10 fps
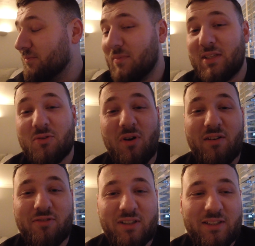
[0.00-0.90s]
it's quite
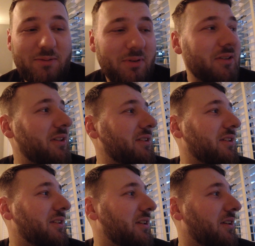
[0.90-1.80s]
funny, to be honest,
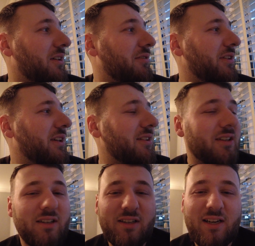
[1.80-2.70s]
because I think it's
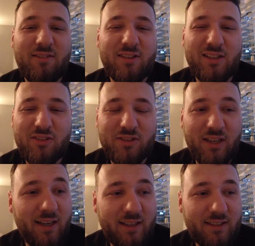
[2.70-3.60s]
like a clarinet or
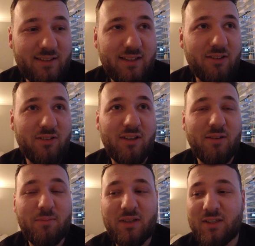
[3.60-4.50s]
something, and it sounds like
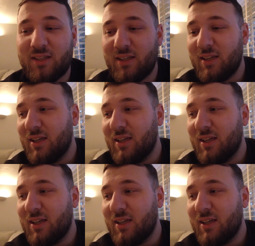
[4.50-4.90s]
bloody